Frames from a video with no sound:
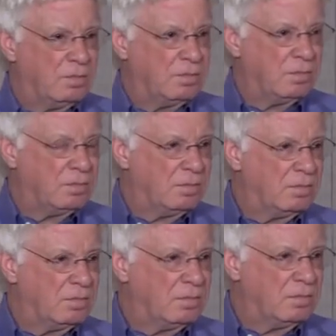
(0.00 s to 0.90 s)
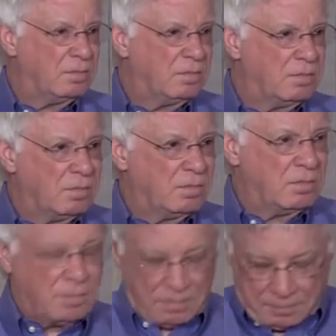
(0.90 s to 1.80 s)

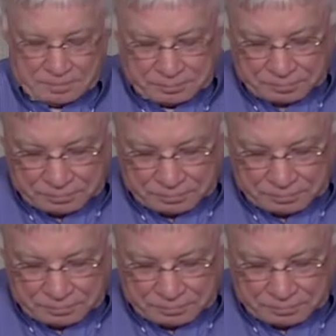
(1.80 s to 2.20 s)
Nothing is said.